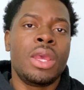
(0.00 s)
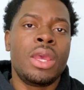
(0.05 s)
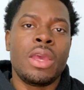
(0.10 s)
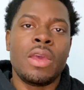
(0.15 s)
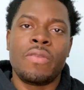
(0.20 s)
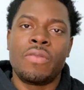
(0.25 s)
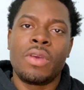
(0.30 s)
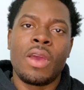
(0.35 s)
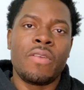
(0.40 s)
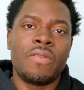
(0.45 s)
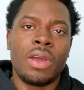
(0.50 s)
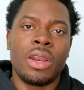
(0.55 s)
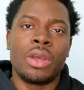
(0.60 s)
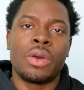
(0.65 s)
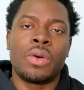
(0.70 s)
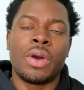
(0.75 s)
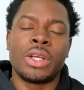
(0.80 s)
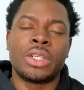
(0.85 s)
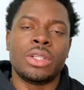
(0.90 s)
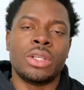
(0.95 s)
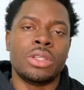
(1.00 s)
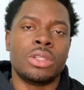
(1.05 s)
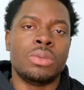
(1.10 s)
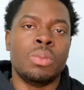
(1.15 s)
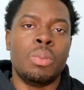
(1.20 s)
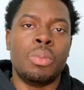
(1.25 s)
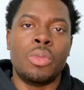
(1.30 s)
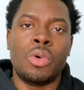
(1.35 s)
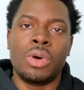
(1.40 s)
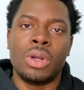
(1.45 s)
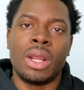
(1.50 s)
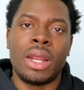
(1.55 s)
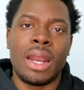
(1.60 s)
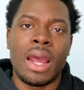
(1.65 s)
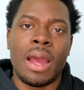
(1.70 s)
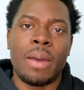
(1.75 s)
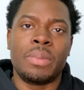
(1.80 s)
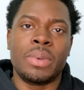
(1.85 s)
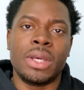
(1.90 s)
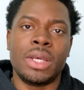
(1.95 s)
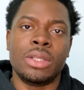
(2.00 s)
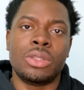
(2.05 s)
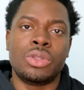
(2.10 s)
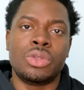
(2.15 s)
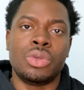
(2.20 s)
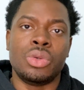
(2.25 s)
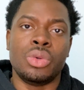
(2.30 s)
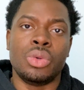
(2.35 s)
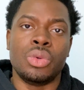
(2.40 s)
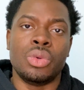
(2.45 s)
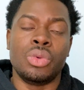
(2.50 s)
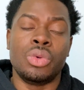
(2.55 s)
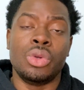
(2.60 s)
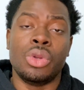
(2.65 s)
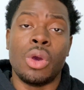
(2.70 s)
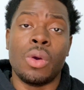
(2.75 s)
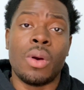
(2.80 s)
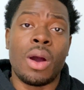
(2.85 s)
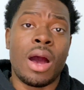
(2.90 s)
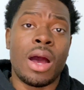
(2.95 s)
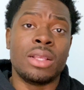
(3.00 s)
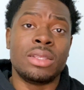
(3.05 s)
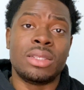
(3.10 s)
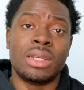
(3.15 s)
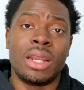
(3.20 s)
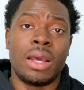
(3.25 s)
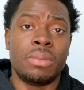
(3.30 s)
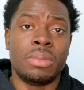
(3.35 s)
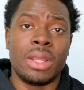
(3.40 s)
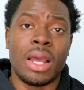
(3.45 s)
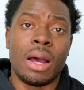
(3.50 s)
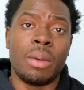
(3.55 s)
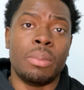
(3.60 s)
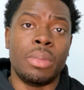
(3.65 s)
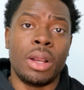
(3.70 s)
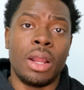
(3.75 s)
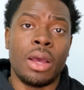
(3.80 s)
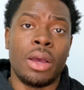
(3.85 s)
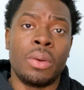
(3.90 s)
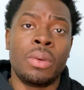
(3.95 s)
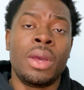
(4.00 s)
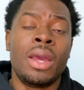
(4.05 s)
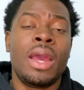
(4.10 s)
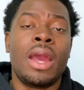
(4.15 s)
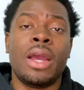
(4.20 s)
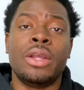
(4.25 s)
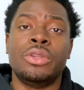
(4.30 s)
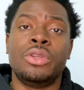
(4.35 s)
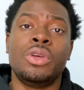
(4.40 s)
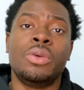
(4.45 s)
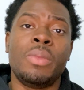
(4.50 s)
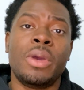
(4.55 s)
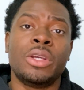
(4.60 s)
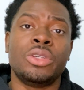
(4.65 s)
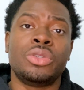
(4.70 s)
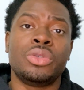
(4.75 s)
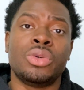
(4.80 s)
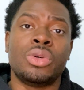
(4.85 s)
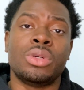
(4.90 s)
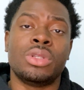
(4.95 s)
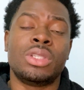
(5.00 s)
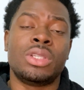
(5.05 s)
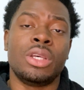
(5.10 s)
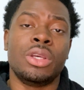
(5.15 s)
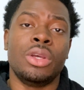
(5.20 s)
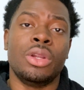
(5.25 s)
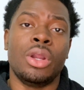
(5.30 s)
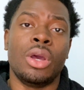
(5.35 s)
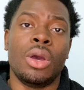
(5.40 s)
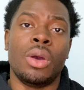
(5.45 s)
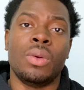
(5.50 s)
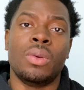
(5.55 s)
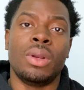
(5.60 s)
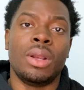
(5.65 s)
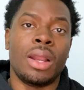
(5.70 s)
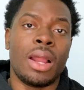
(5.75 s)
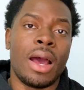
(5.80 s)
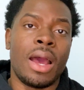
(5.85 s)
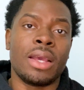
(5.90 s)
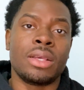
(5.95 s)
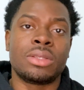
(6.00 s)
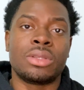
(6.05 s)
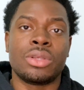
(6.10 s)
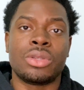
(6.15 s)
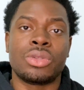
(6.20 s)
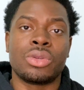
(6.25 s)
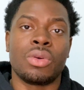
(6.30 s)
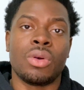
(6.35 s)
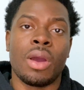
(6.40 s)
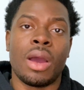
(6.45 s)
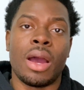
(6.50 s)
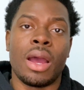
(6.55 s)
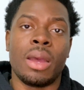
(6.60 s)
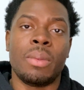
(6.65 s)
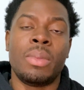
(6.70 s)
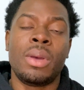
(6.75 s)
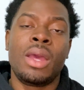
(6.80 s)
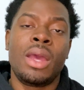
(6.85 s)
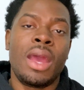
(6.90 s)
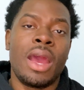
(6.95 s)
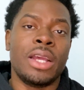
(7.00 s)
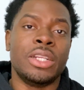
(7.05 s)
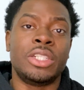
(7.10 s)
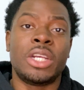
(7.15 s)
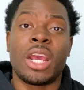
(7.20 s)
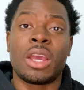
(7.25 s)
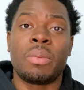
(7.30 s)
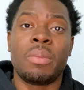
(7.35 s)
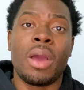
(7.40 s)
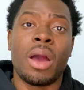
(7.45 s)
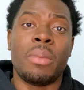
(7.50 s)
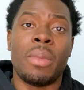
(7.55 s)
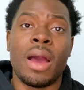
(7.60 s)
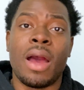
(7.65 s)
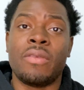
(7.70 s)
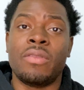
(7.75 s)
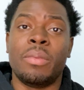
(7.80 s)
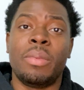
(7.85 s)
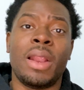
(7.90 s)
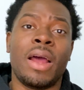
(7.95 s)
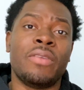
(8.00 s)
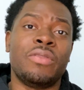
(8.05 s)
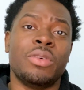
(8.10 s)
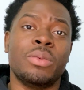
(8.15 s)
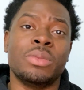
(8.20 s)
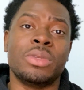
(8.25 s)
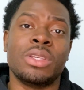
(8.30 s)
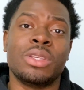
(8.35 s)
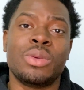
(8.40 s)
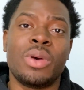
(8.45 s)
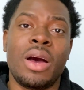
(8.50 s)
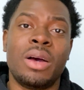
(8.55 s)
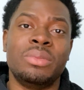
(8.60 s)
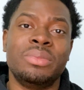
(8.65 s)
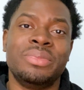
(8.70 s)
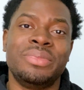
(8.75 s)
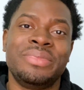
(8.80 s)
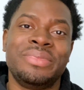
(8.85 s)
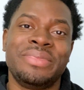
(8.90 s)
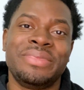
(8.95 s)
If you have any questions, more than happy to answer them down below, and do make sure to like, subscribe, and check me out on my other platforms as well.